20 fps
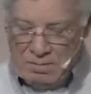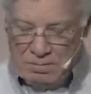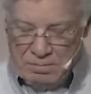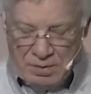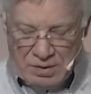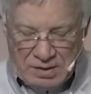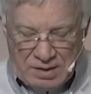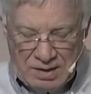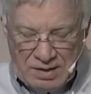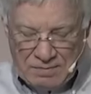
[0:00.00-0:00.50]

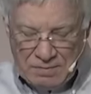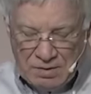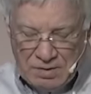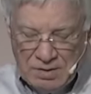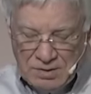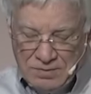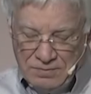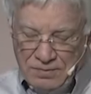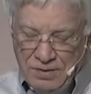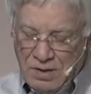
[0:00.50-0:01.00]
But even
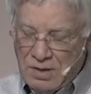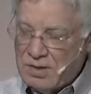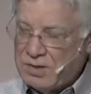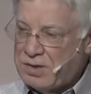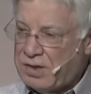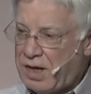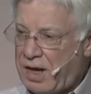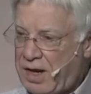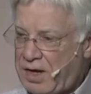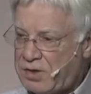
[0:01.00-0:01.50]
this
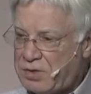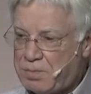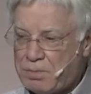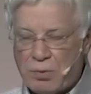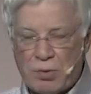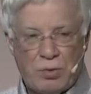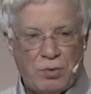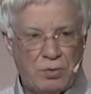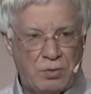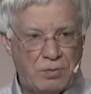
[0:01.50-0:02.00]
Phineas Gage
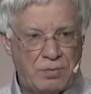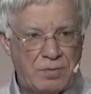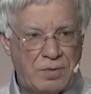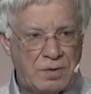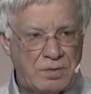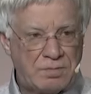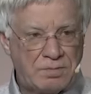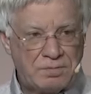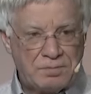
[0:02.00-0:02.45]
proved